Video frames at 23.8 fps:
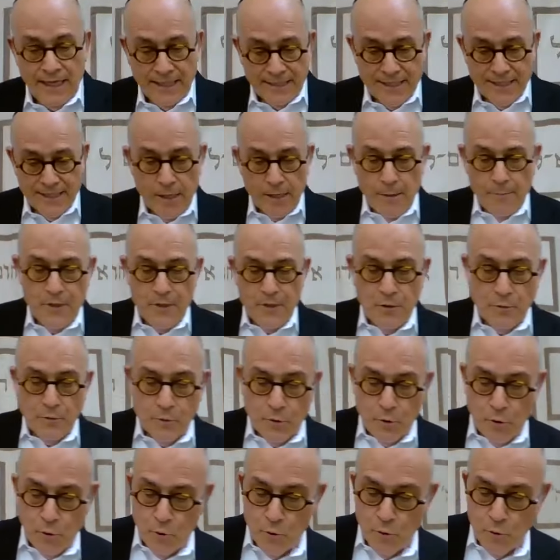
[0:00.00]
Answer number
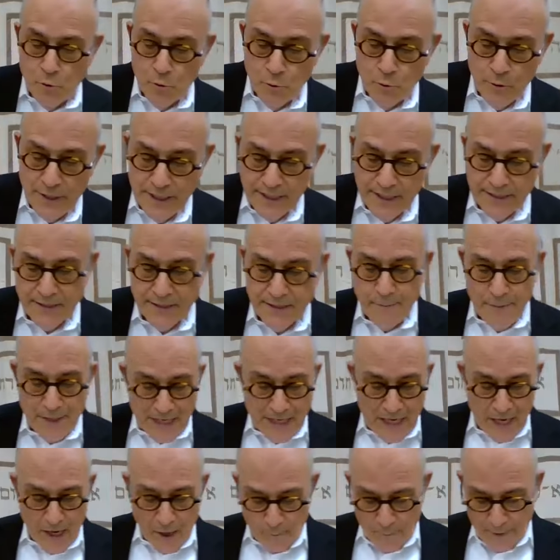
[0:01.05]
two is the
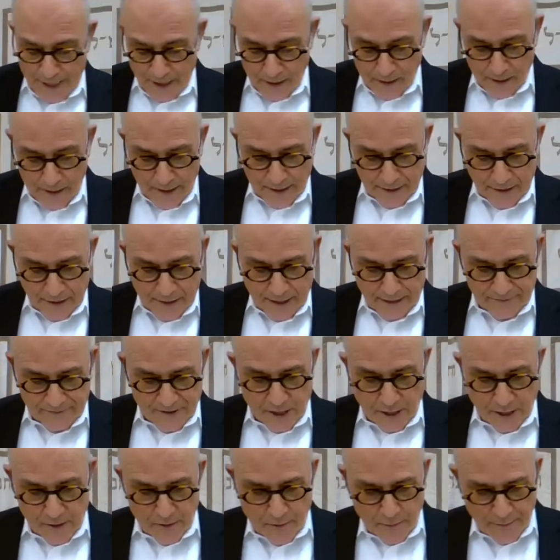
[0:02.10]
Binyan Ariel on the left
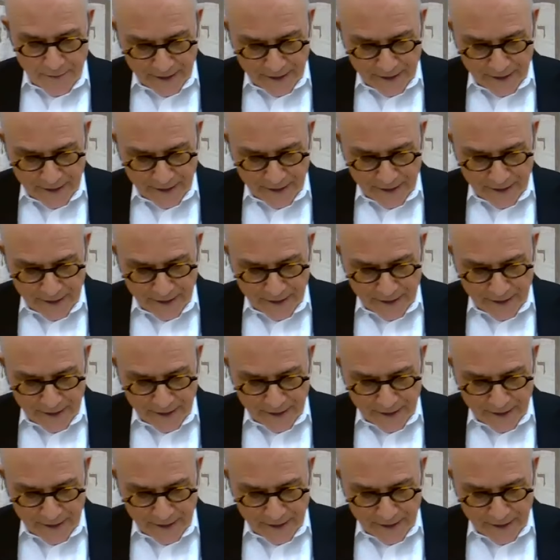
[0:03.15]
side of